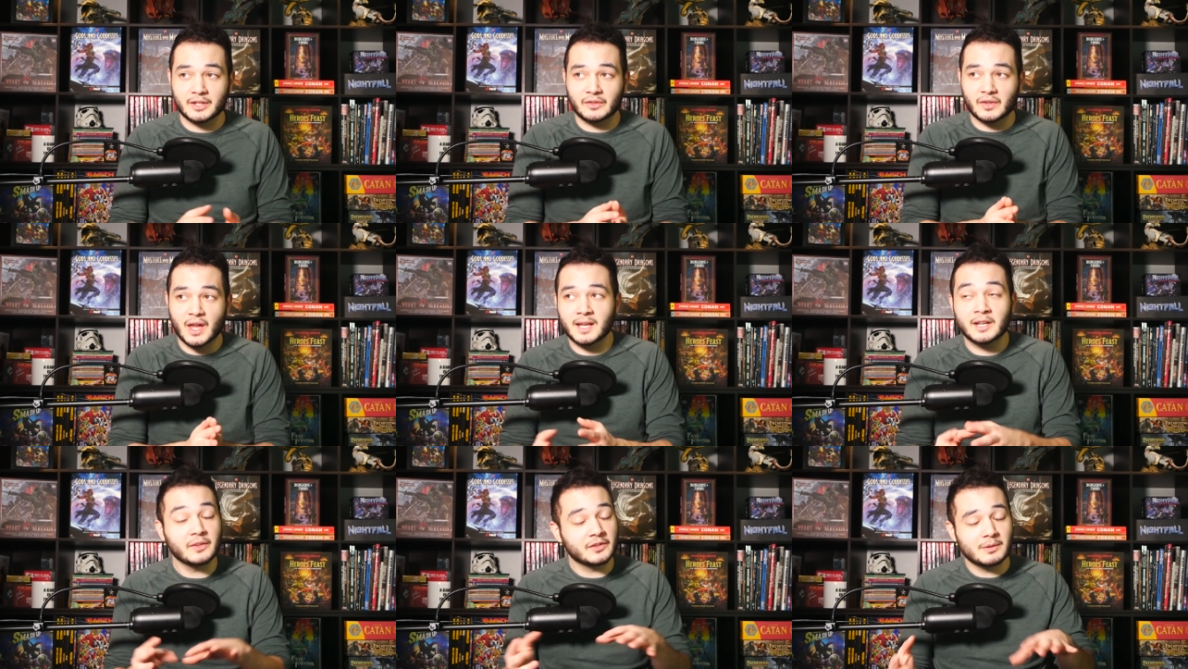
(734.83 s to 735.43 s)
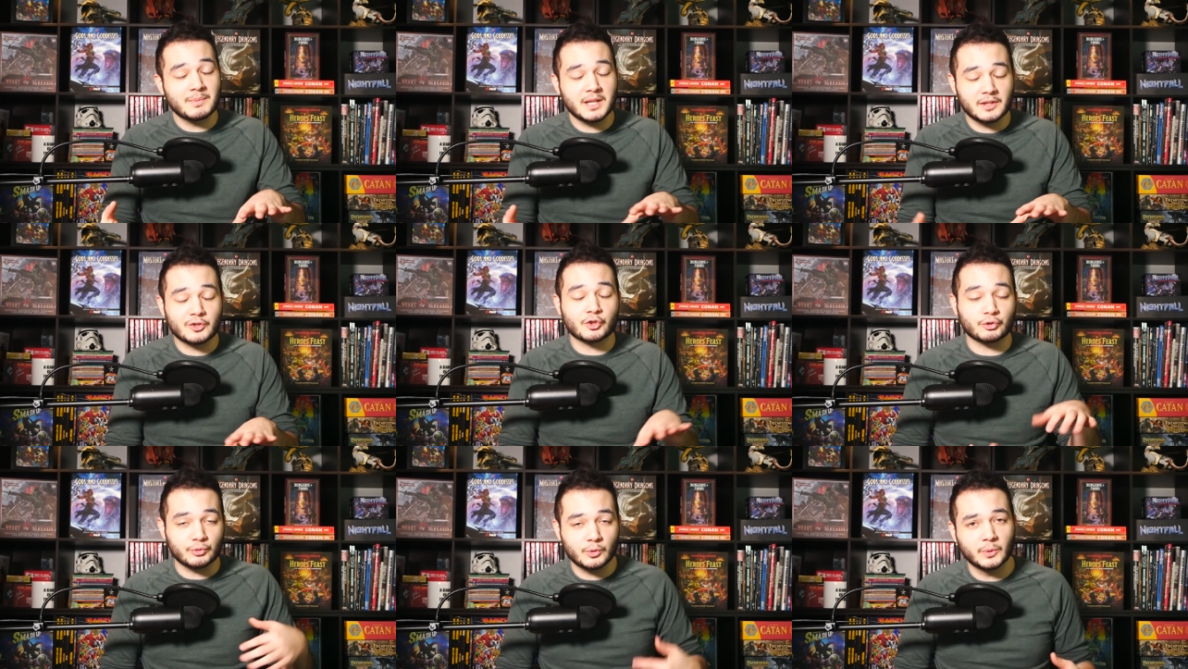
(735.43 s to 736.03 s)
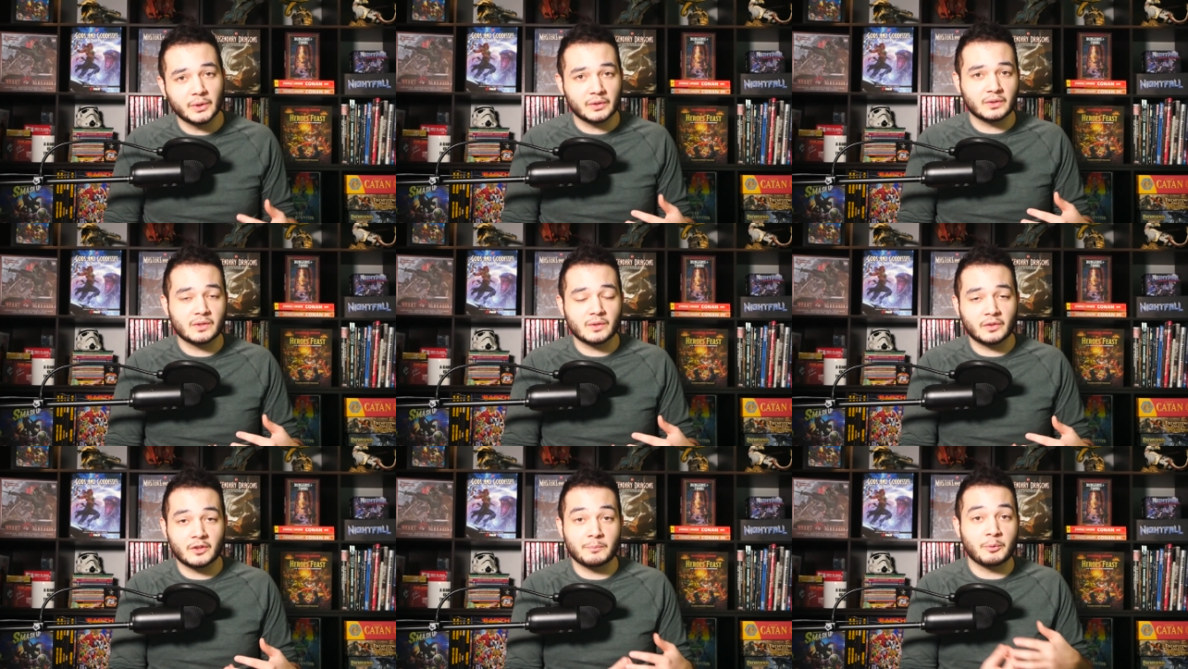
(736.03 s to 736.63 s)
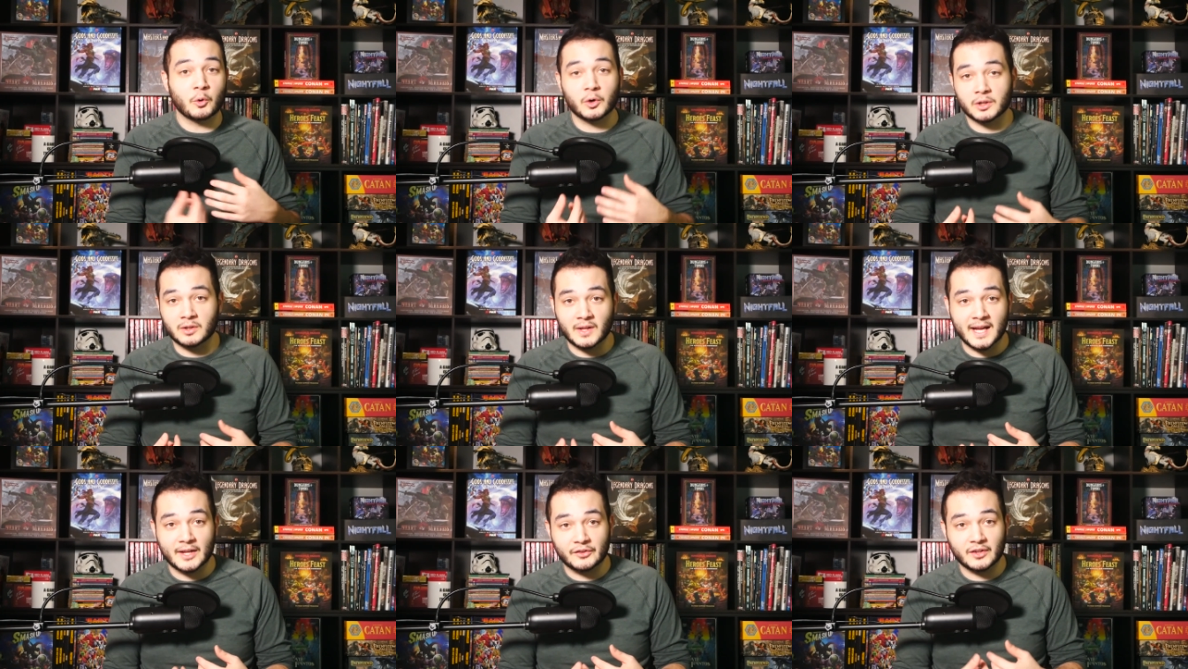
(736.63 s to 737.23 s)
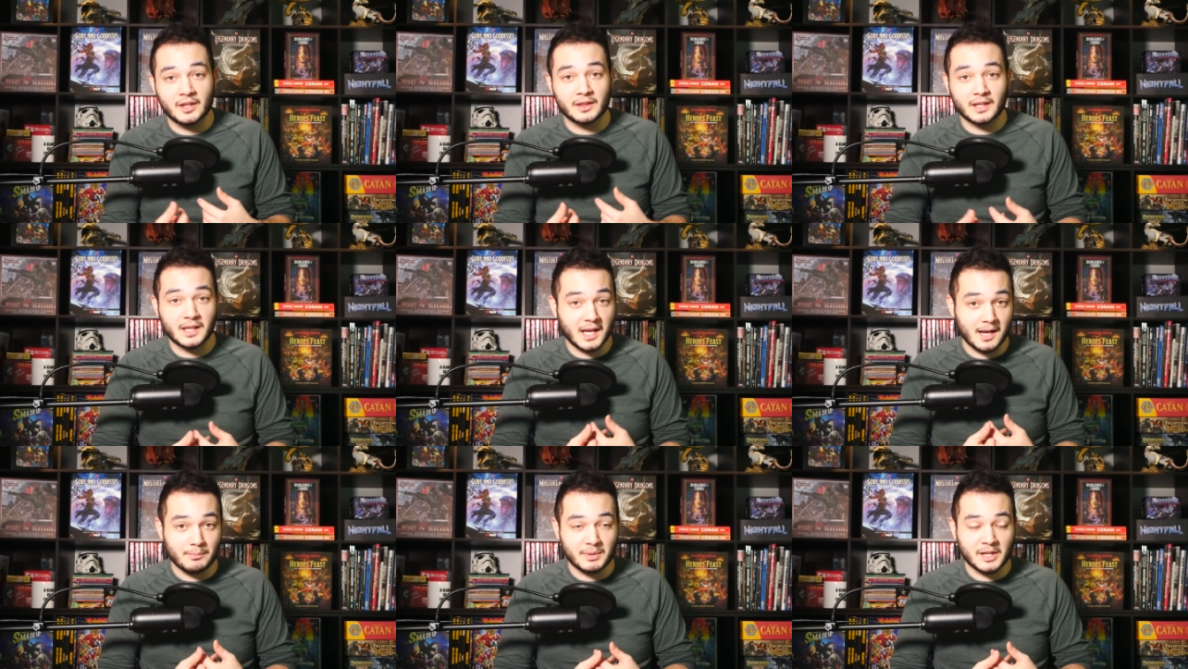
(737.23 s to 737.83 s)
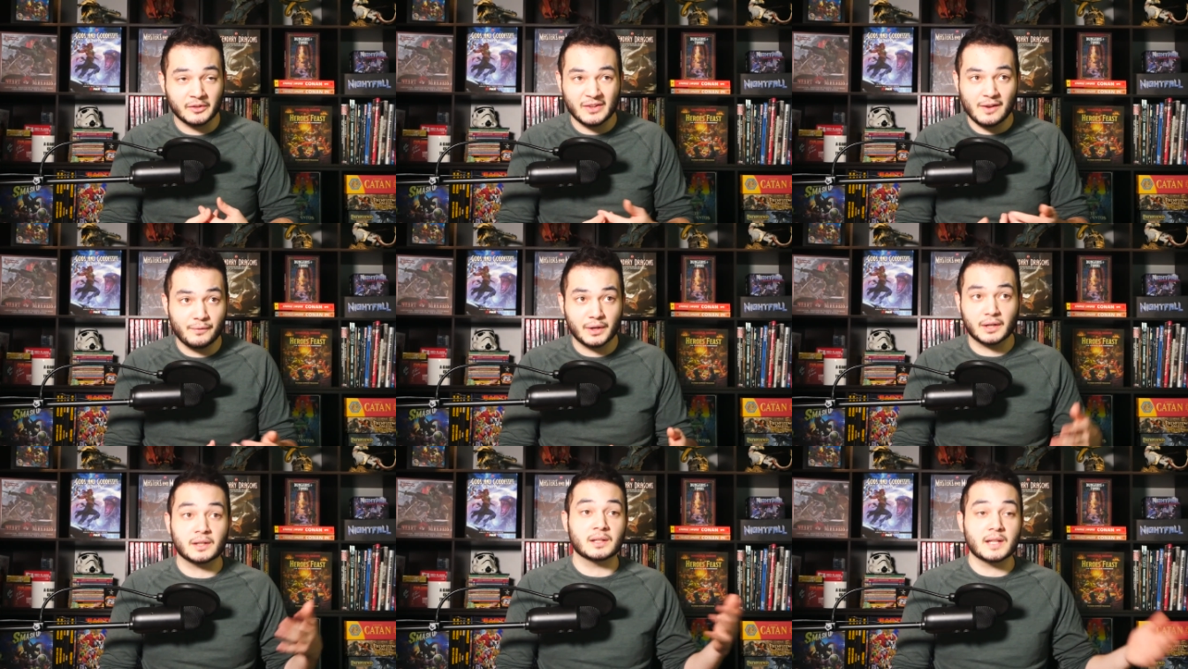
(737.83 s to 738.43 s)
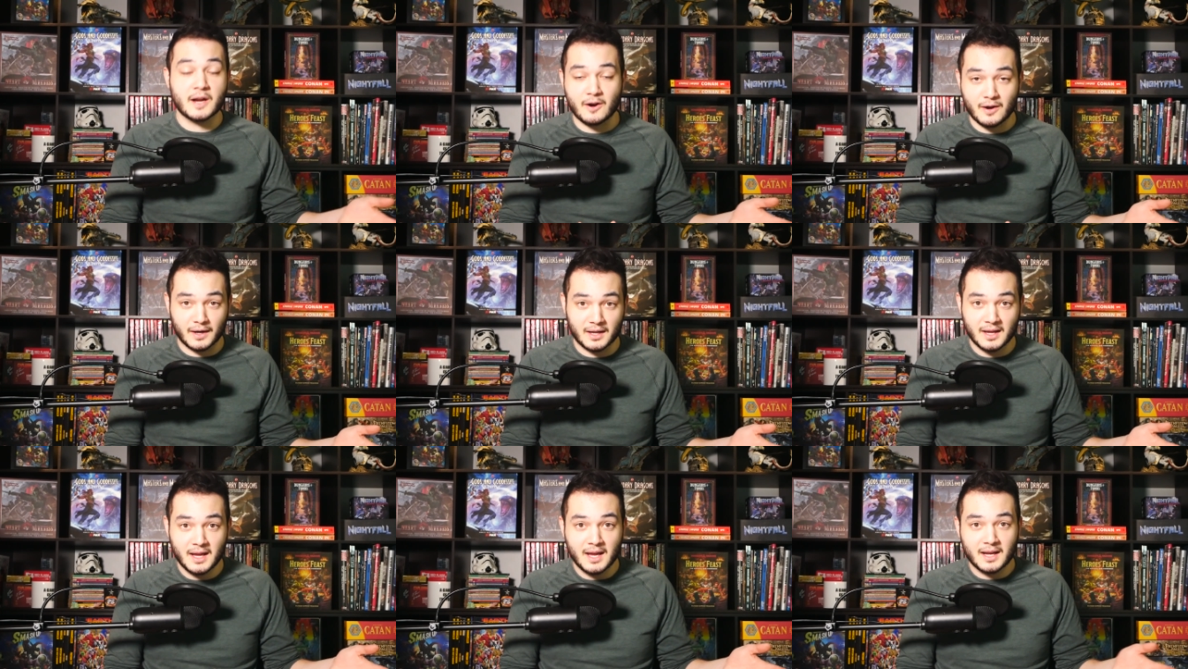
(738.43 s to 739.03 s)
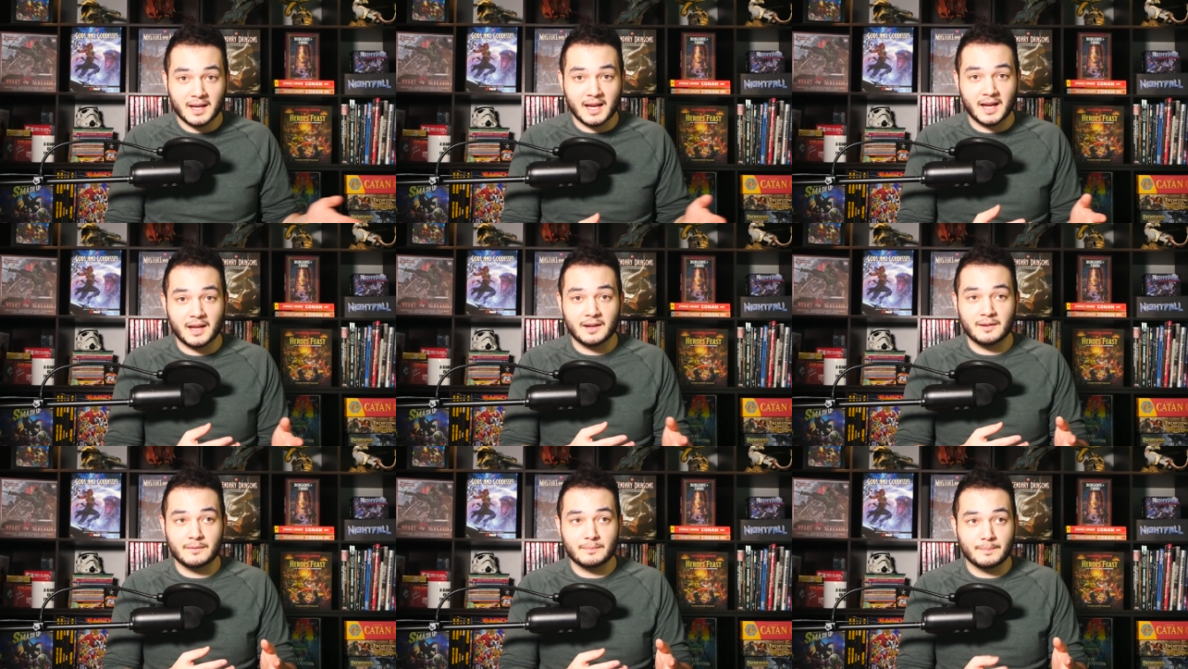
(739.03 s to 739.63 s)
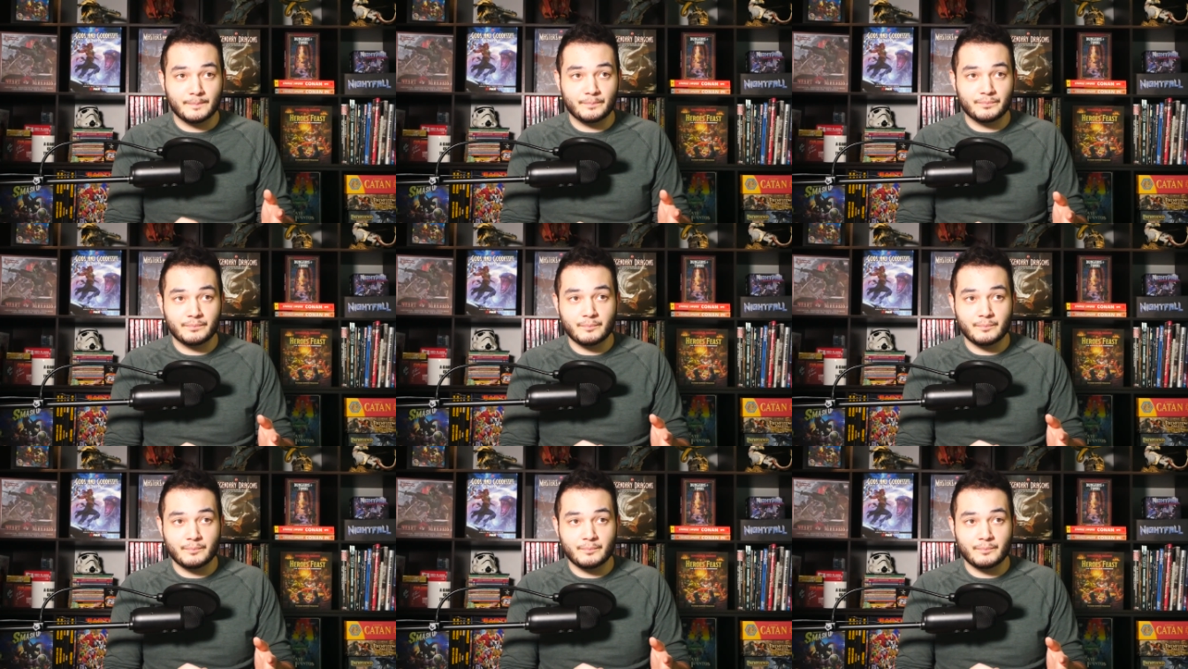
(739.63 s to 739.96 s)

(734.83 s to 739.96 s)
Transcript: It is it is to me the truest support class in the game because even a cleric can